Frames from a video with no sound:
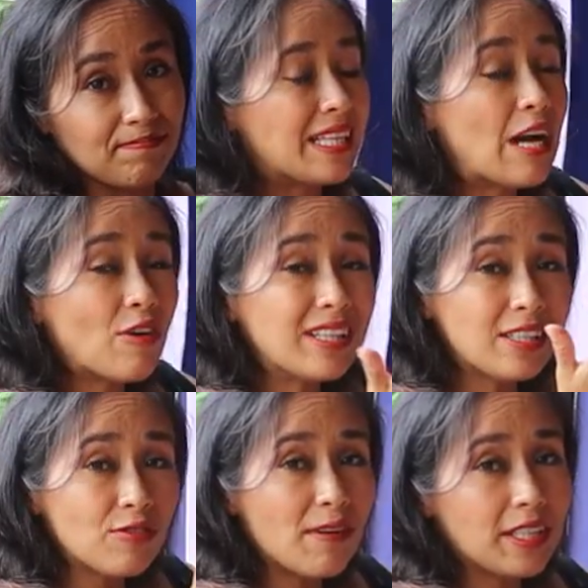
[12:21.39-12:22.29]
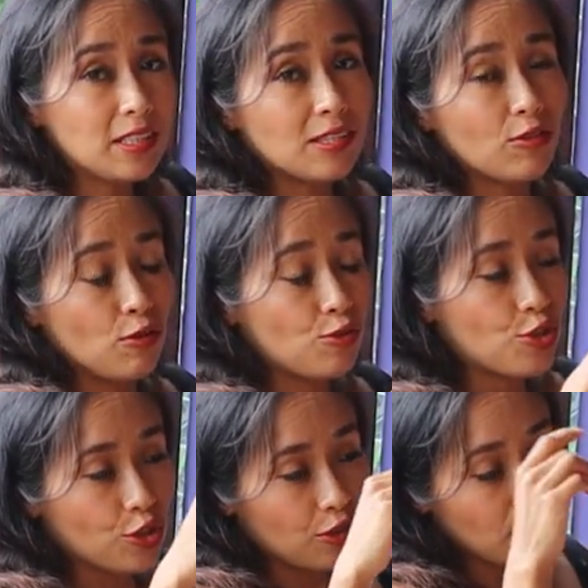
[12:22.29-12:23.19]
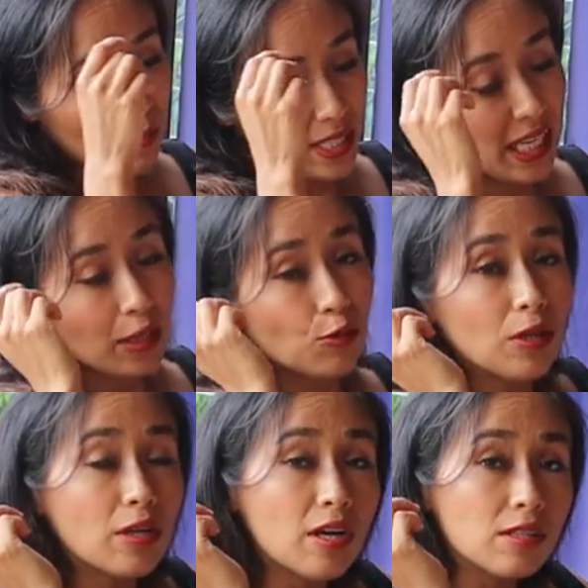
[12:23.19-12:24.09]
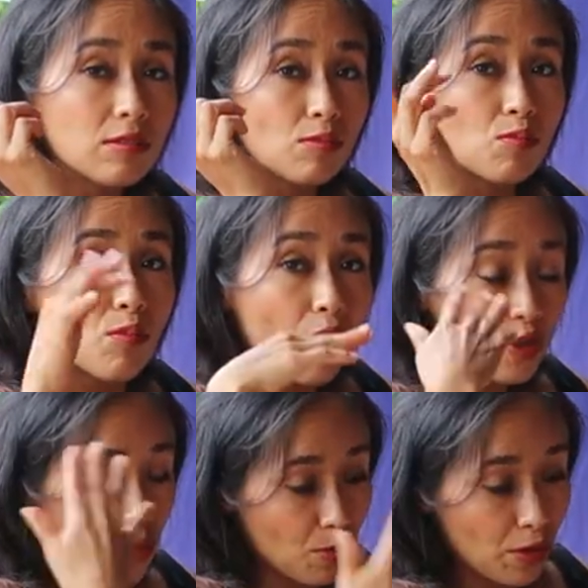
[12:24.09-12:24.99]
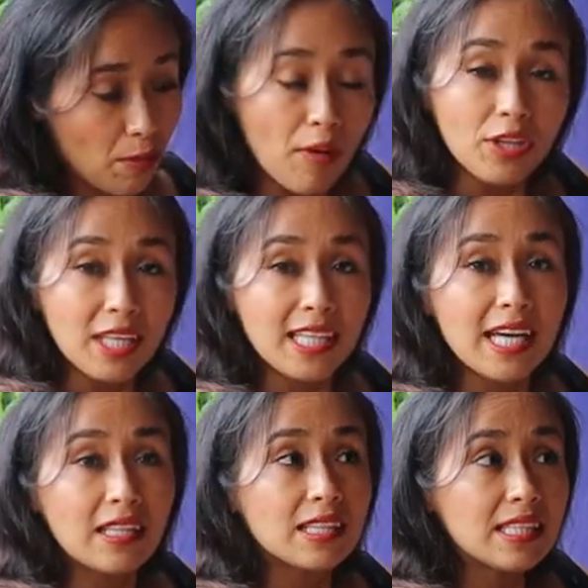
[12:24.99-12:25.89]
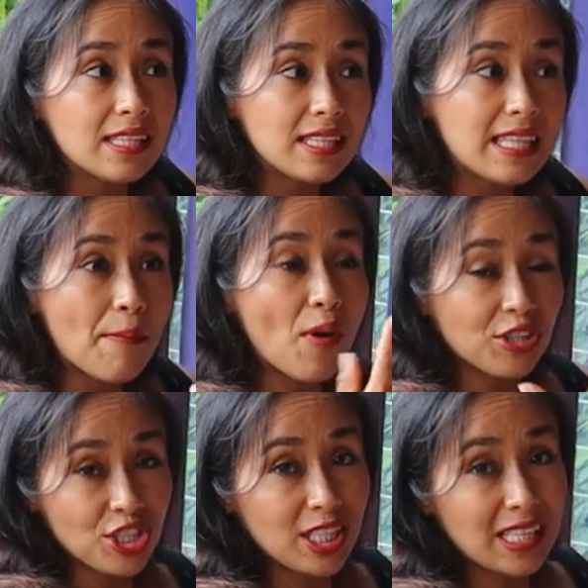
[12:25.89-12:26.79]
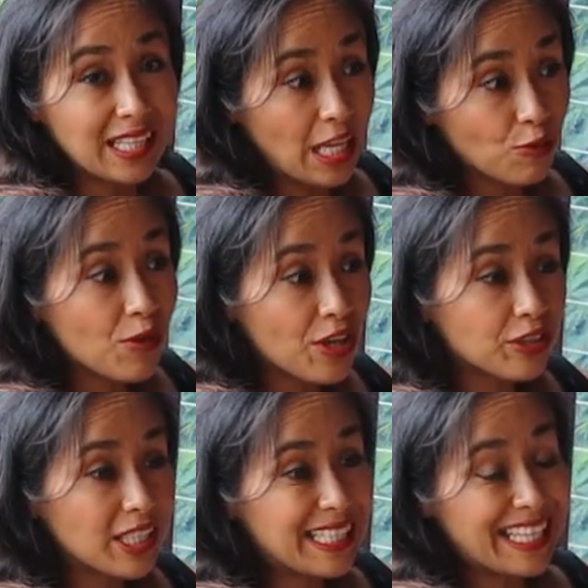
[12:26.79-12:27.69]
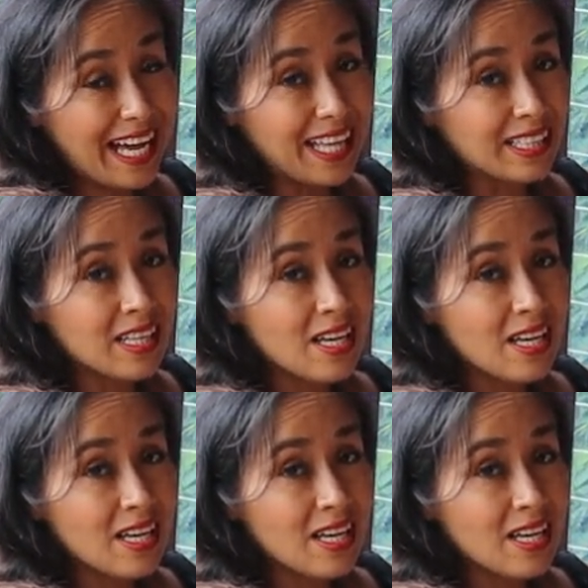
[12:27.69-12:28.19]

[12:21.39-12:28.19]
Now I need to find a solution, but that will cost much more money than the budget that we already had.